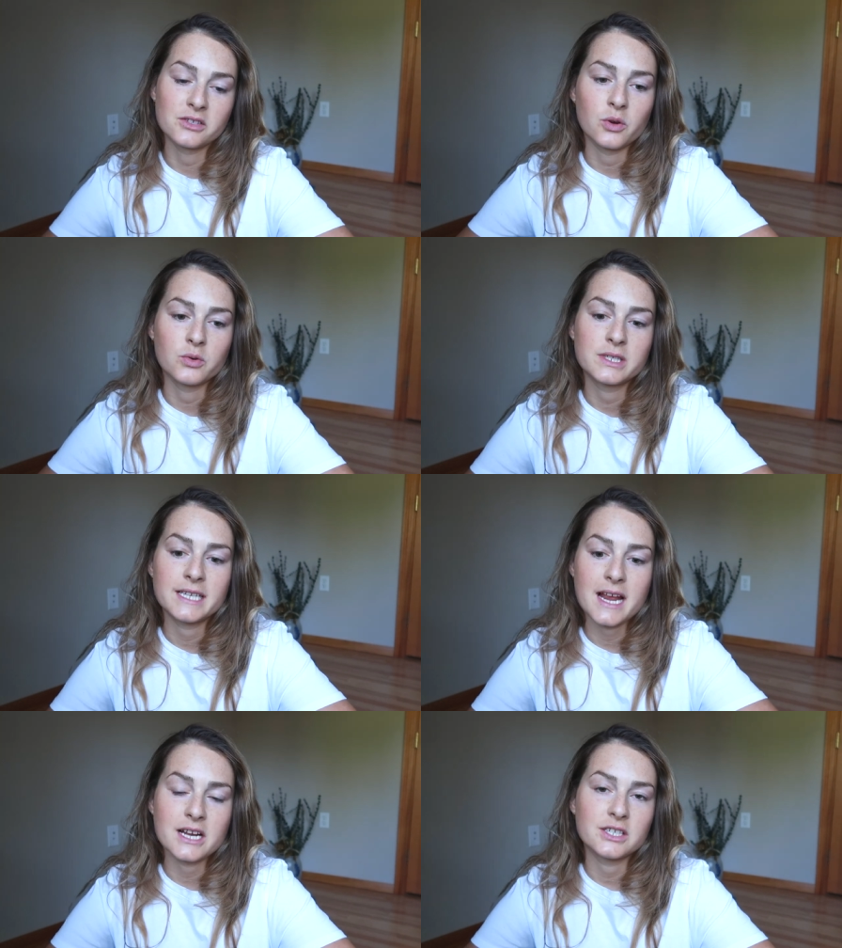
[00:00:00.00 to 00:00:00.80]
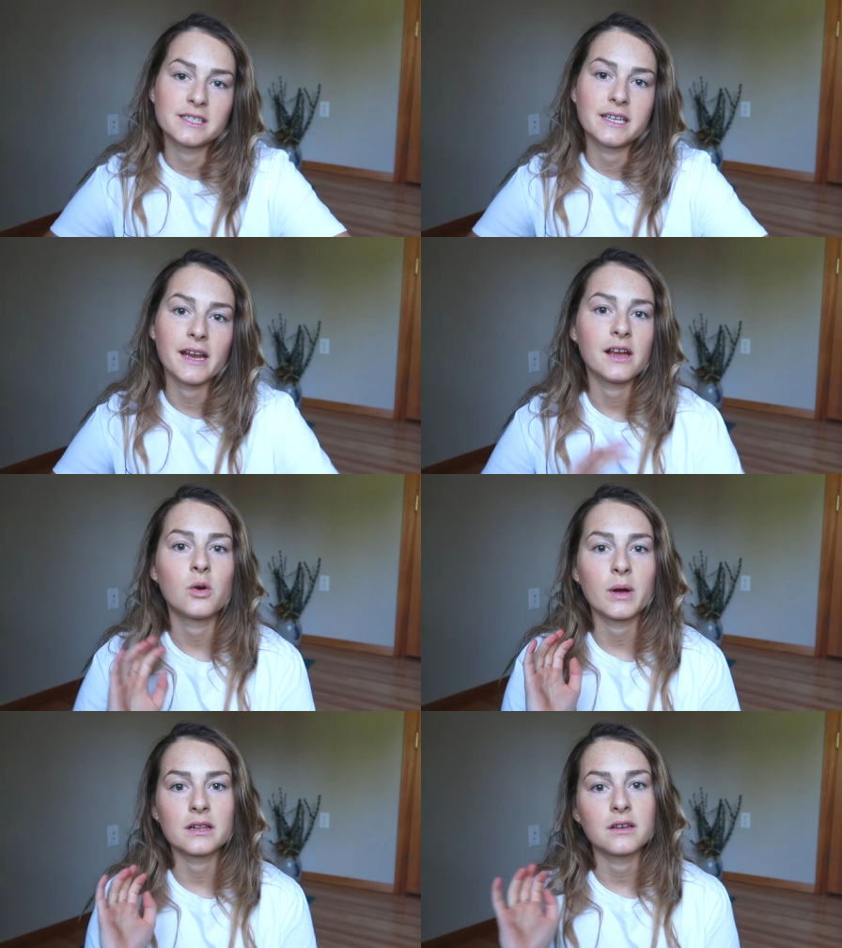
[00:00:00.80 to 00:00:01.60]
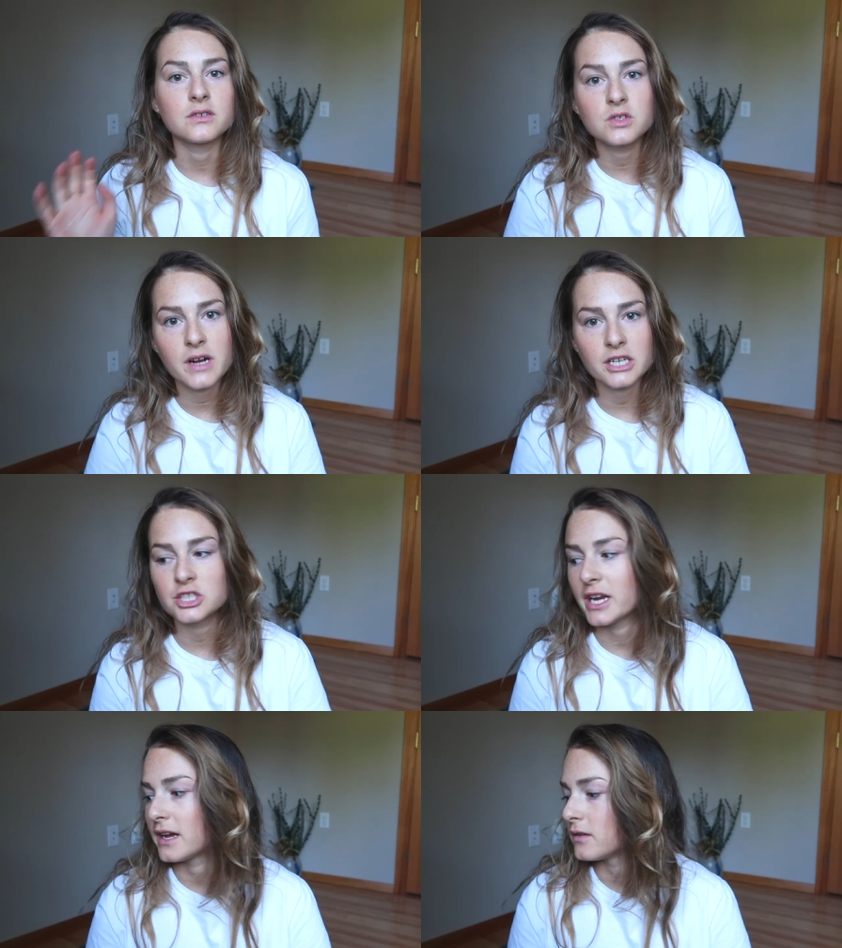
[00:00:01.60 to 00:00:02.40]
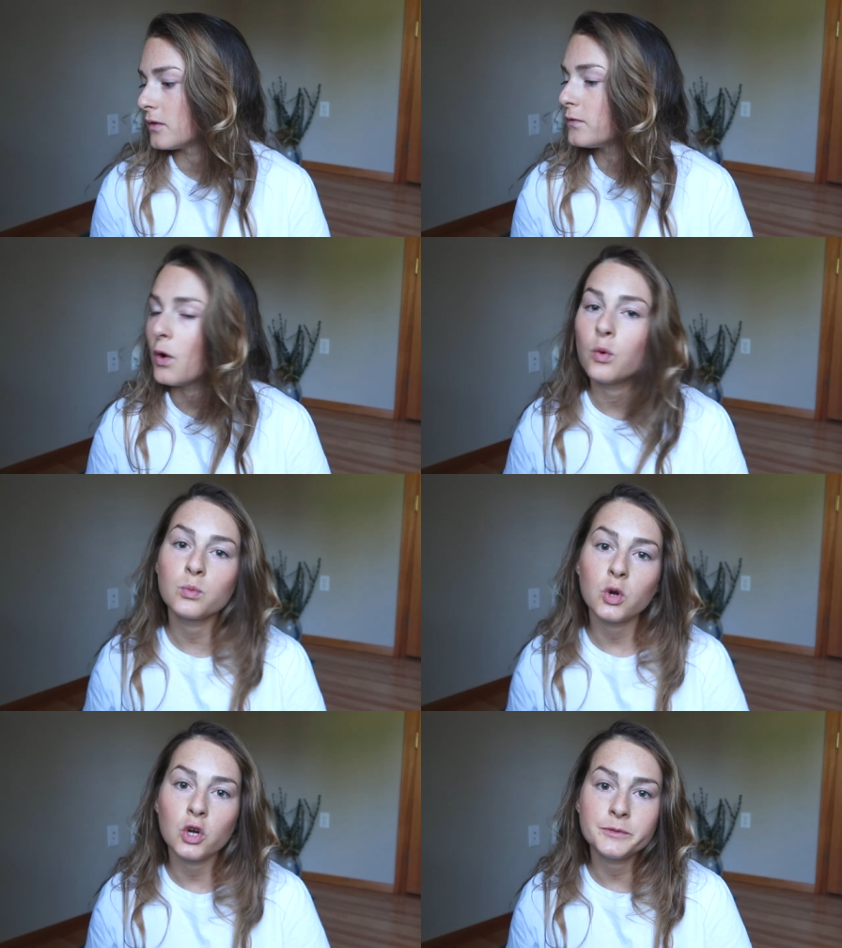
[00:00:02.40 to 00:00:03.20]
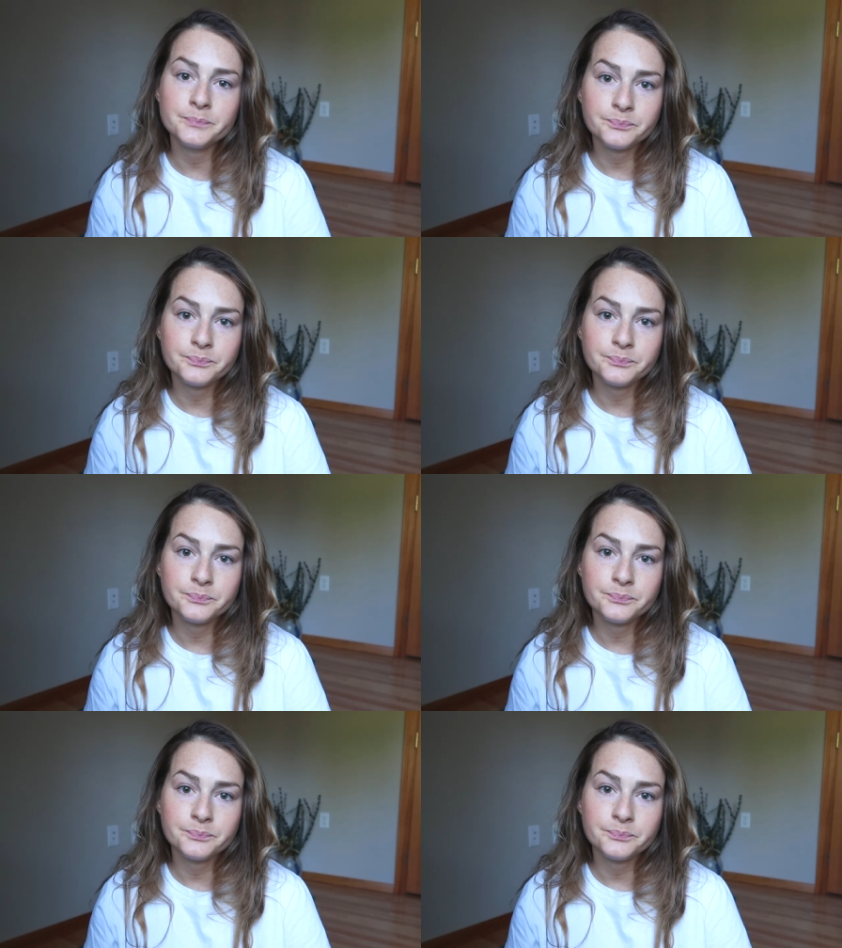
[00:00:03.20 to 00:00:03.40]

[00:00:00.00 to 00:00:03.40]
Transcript: So today I just did a quick little stretch and foam roll.